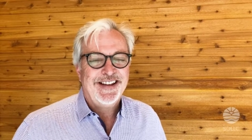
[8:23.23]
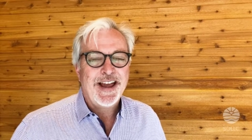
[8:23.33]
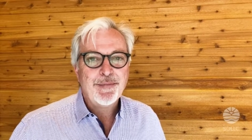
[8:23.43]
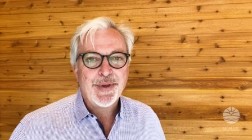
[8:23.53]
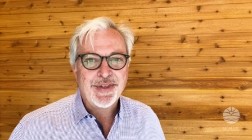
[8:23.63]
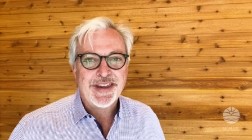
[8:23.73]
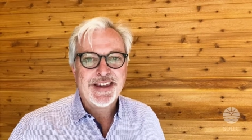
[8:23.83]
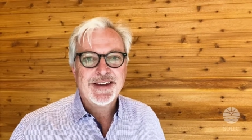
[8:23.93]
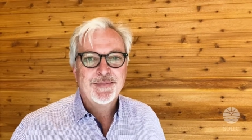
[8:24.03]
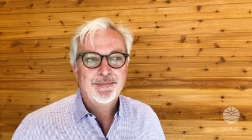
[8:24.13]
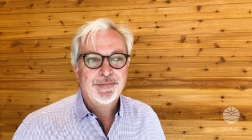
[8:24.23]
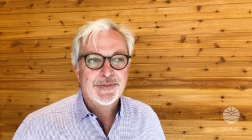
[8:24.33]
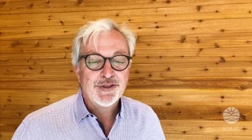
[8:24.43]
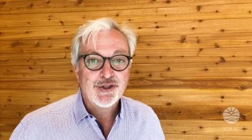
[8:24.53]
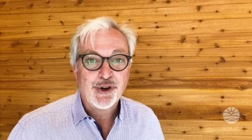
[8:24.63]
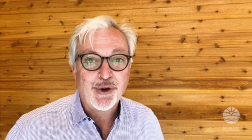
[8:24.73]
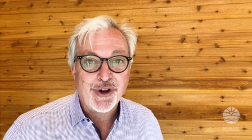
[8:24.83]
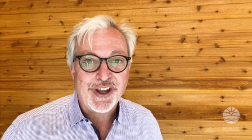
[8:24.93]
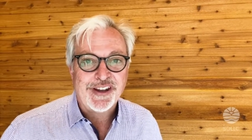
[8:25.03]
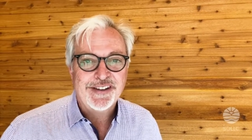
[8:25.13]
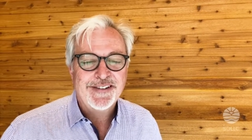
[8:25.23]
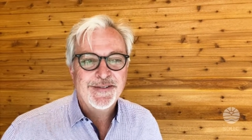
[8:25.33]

empathy, joy